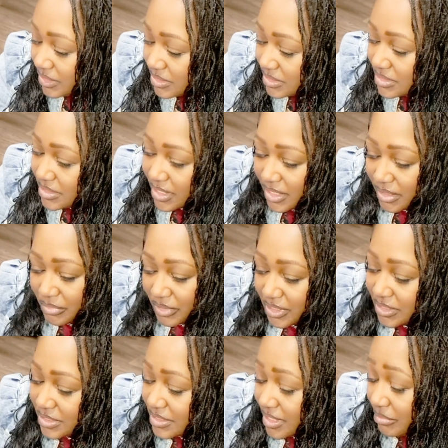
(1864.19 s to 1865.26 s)
to say it
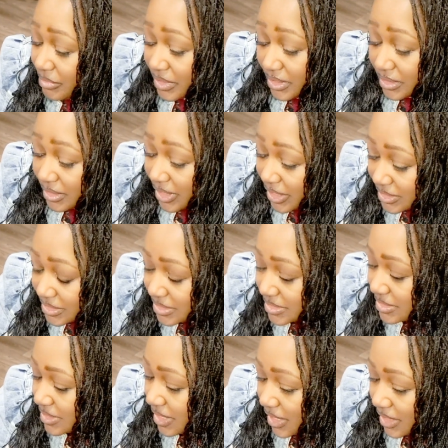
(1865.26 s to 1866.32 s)
because I'm being led to
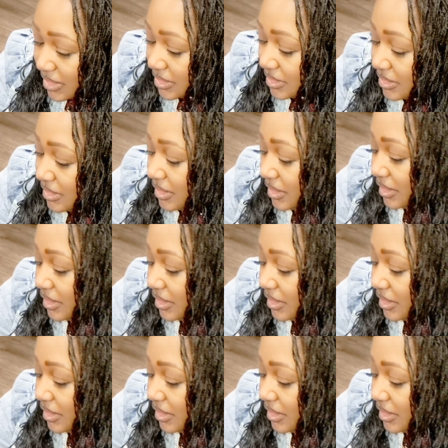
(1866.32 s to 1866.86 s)
say it.